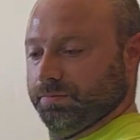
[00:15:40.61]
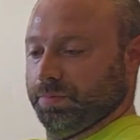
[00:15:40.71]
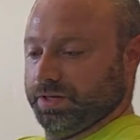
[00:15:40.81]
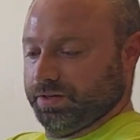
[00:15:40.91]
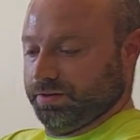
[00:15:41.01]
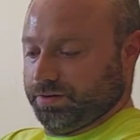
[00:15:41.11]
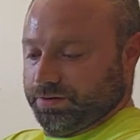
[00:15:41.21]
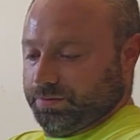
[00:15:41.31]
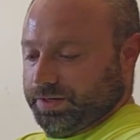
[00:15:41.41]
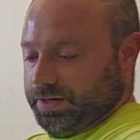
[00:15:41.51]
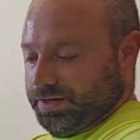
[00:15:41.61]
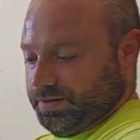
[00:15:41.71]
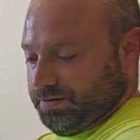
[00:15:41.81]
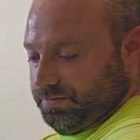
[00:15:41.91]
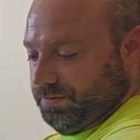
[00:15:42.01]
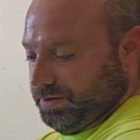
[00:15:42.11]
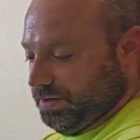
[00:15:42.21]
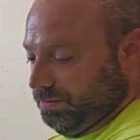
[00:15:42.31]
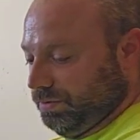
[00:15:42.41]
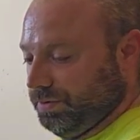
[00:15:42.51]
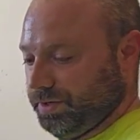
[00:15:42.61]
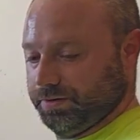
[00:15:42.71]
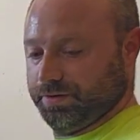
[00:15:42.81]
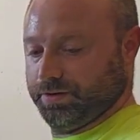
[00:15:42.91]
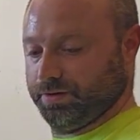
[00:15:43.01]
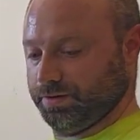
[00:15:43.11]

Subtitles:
and bend it all the way down. We'll get a point on it.